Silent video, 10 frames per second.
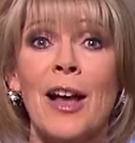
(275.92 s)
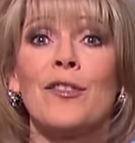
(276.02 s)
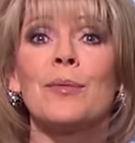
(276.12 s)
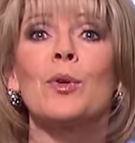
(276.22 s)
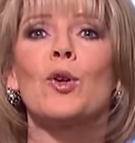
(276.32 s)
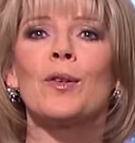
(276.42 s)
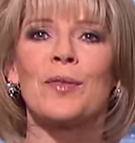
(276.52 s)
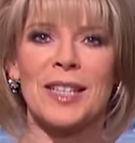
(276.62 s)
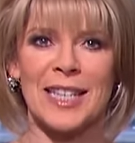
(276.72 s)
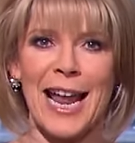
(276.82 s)
For more of the
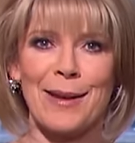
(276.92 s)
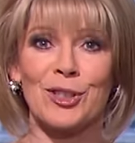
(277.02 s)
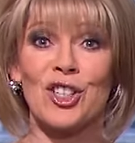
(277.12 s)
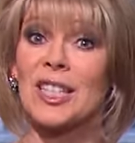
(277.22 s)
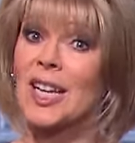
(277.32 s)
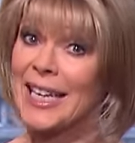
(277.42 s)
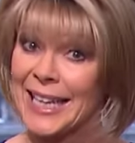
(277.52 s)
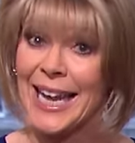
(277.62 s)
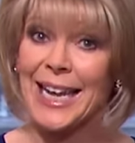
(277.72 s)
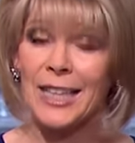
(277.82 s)
same, just click
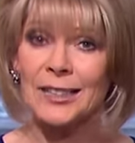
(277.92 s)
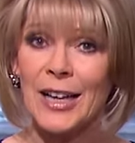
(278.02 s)
here